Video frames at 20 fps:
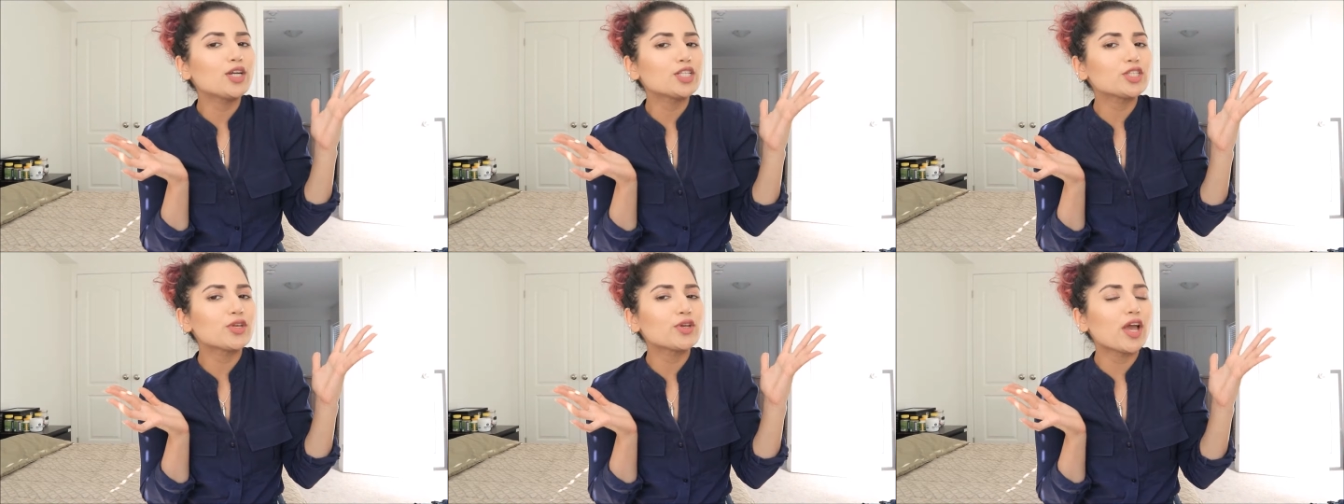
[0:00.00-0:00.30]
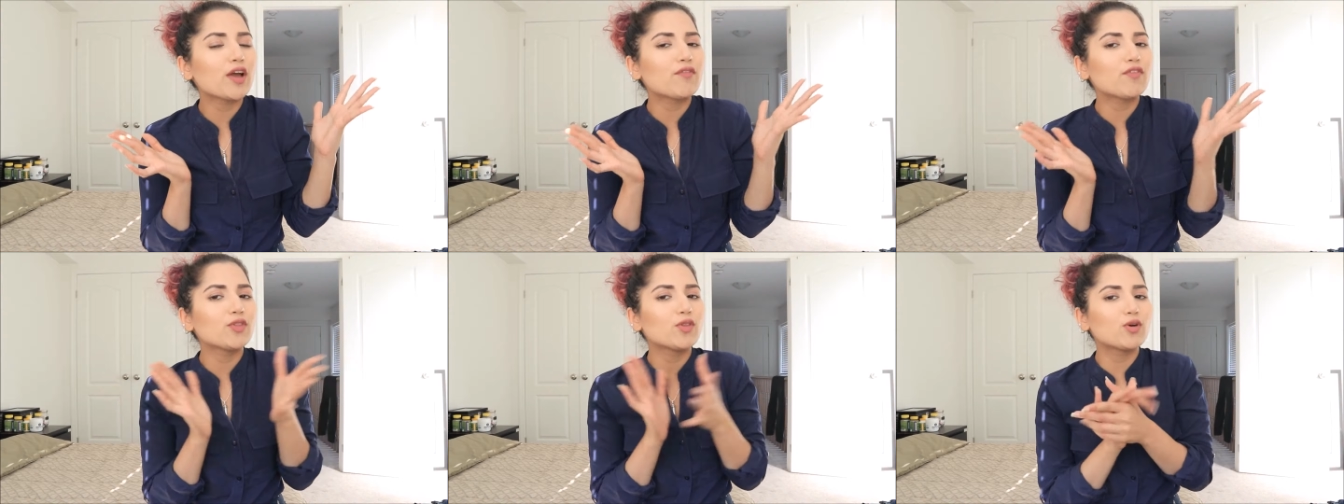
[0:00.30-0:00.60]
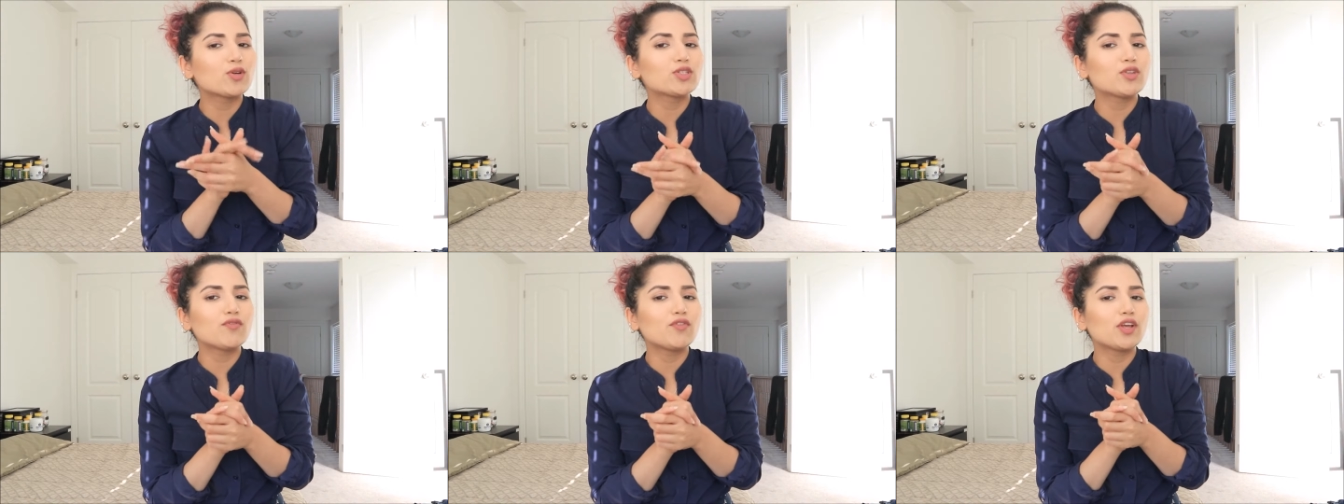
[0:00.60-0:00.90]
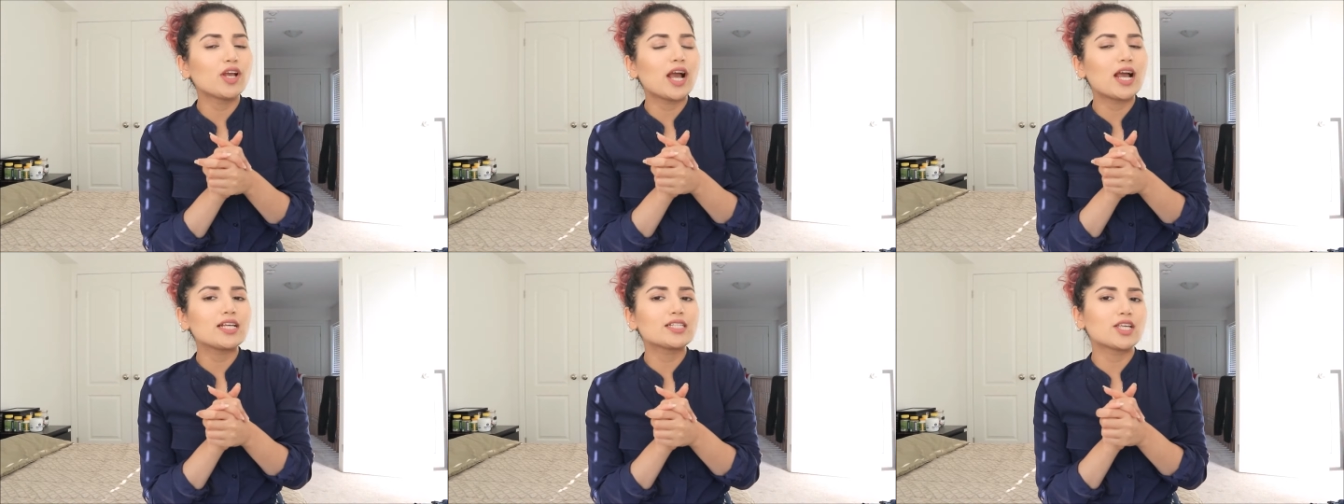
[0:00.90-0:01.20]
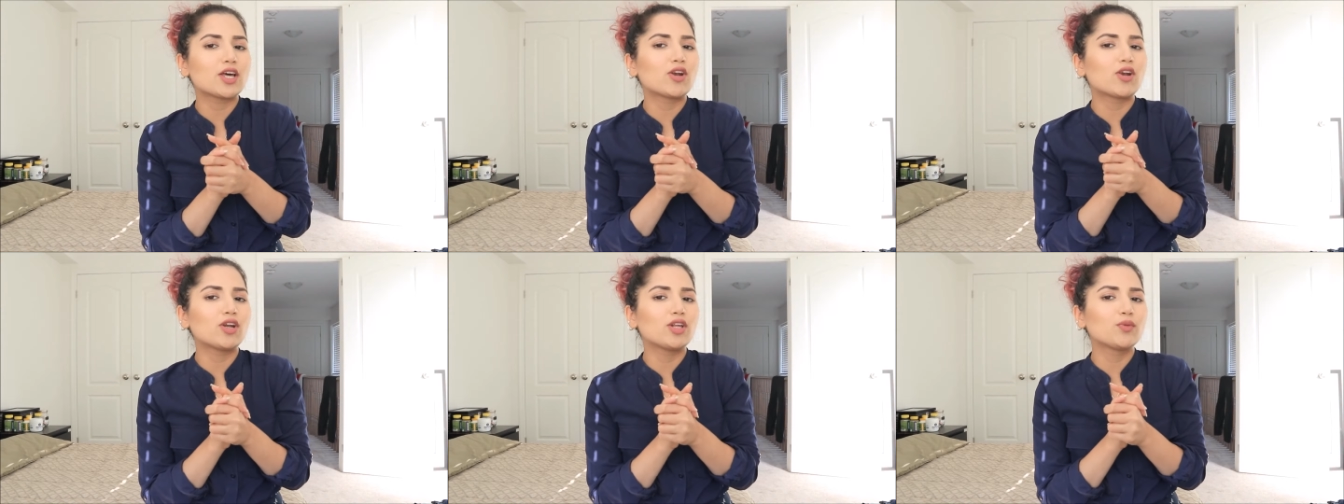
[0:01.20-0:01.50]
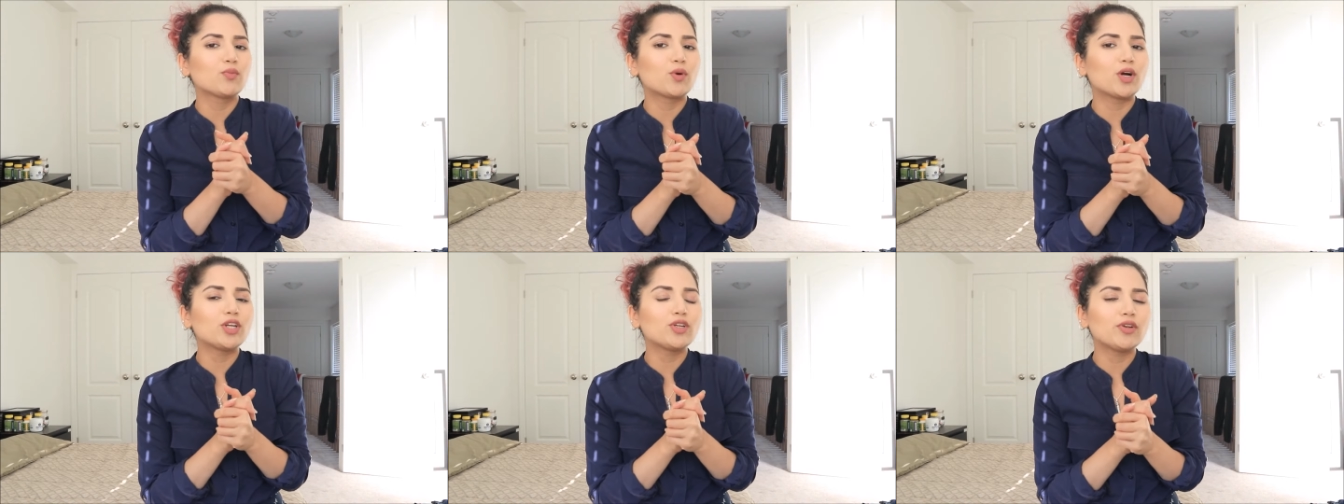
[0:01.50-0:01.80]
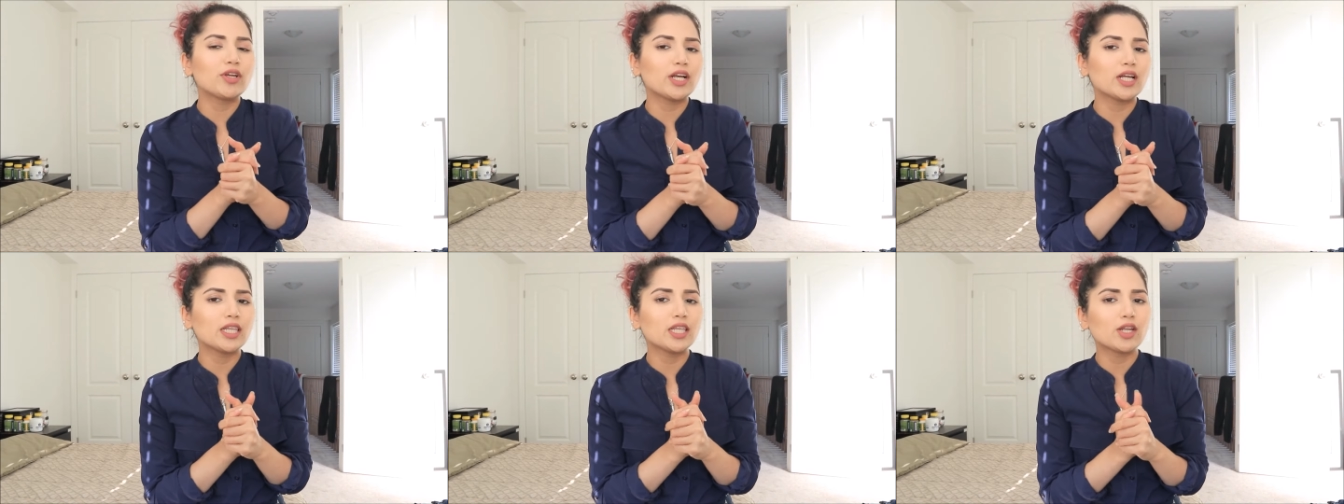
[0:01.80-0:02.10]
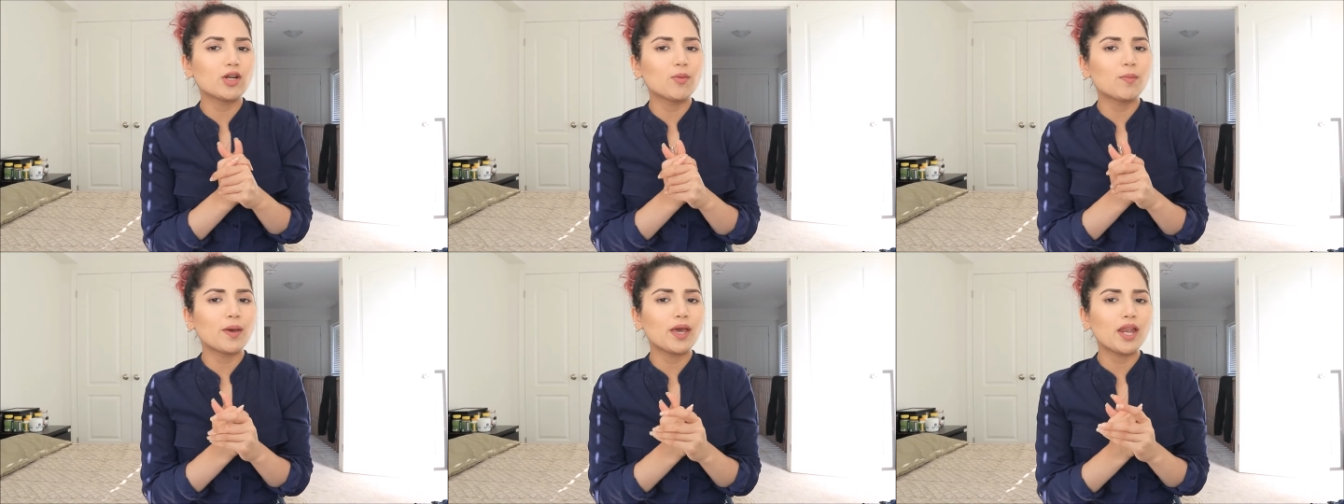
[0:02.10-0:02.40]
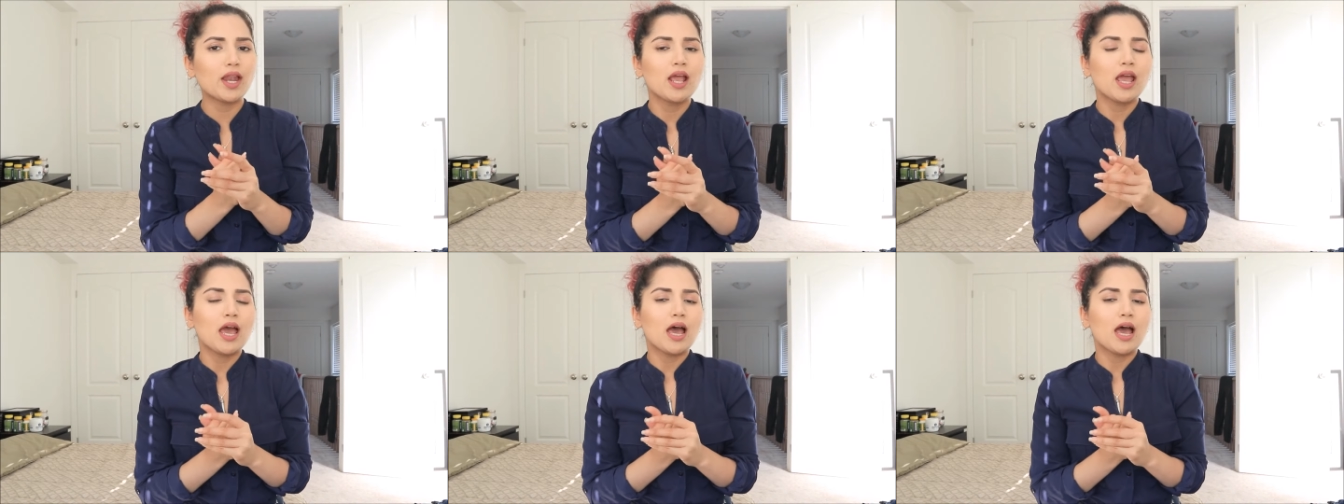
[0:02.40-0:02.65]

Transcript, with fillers: So yeah, for those of you guys that are wondering a little bit